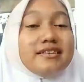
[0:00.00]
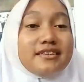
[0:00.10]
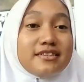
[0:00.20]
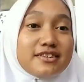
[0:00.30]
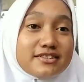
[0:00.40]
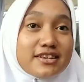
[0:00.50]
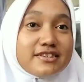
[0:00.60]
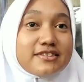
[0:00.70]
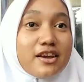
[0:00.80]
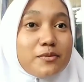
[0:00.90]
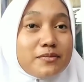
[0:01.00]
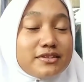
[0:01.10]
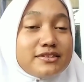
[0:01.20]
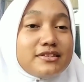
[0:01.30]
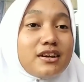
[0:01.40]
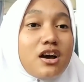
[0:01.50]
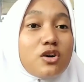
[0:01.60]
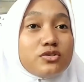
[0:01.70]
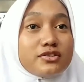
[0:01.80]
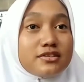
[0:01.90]
The nurse examines the
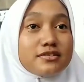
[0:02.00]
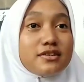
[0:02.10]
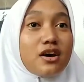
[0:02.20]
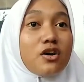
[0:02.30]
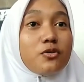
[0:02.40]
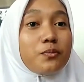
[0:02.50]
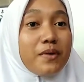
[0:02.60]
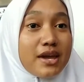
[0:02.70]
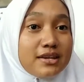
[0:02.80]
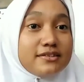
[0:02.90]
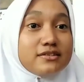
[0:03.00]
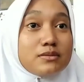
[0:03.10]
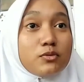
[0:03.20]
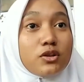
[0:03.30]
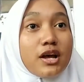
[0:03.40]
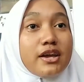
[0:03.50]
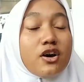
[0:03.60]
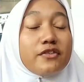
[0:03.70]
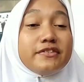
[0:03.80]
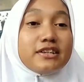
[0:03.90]
causes or pain stimuli
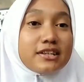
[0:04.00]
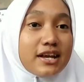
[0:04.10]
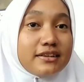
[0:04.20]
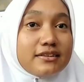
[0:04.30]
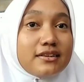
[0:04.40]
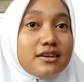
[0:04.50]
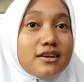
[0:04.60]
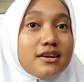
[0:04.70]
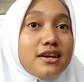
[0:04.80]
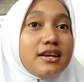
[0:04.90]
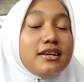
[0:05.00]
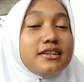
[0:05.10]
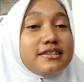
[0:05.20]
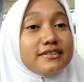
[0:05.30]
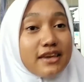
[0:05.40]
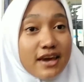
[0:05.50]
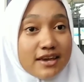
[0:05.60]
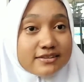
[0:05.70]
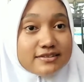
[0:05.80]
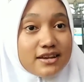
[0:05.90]
of the client. In this
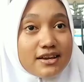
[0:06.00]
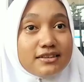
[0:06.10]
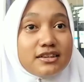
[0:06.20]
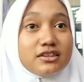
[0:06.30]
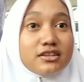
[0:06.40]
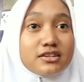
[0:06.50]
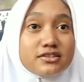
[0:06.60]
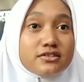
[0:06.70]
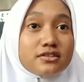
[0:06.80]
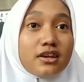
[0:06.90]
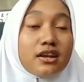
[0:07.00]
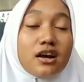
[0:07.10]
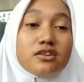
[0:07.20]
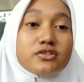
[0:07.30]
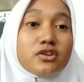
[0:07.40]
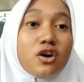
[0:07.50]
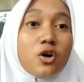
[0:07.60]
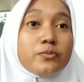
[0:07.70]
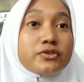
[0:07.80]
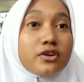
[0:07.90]
case, the nurse can also
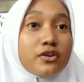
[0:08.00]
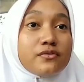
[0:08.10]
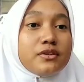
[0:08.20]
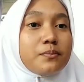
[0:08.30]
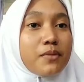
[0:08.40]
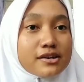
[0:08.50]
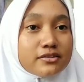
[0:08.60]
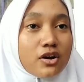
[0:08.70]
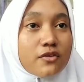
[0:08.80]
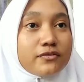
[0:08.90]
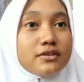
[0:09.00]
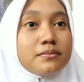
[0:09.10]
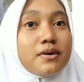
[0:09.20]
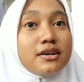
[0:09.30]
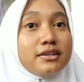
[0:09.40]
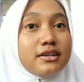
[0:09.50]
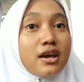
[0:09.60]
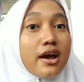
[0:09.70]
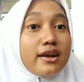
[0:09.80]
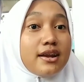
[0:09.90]
observe the parts of the
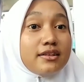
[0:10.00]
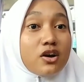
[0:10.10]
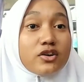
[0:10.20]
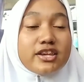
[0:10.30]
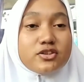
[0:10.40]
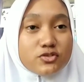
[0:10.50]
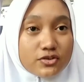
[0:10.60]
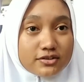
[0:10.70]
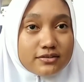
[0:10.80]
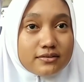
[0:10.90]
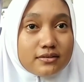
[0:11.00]
body that are injured.